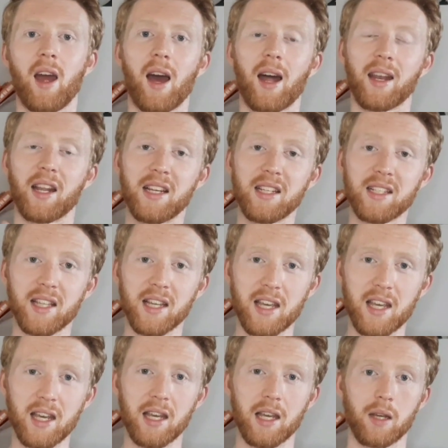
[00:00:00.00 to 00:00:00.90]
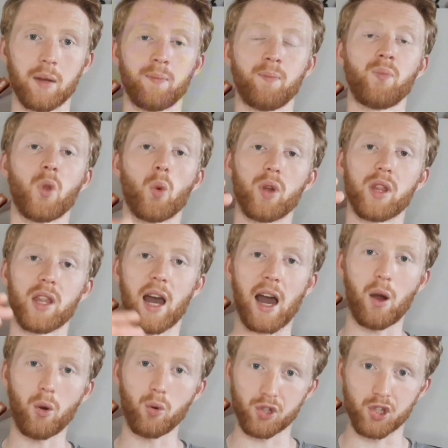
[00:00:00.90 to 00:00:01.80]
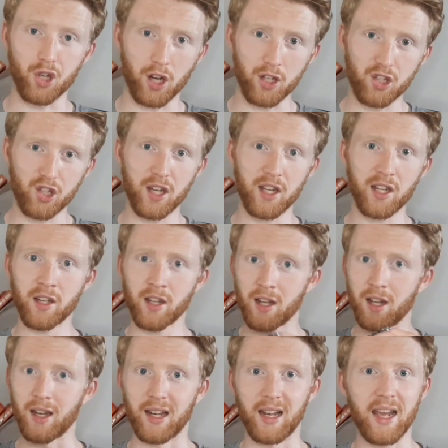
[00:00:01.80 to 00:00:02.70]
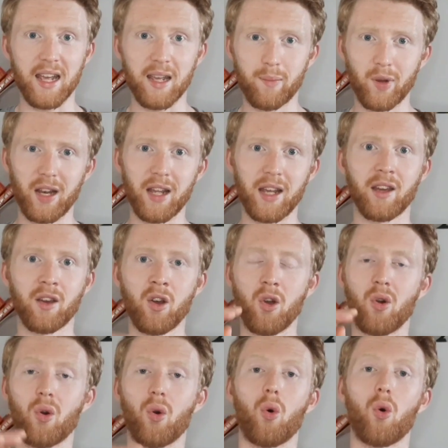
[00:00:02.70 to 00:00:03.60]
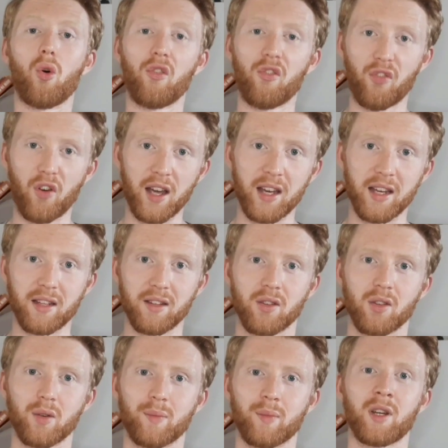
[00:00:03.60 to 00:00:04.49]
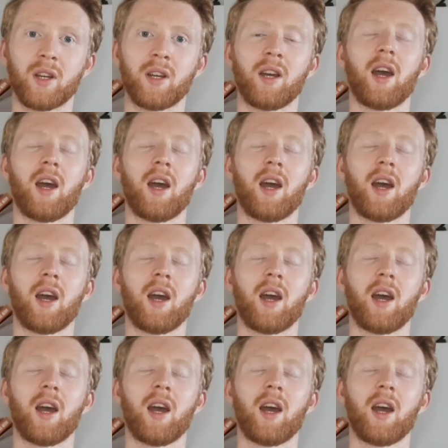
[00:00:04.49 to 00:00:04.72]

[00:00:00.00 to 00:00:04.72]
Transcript: And here's the key: without judging, labeling, or fighting them.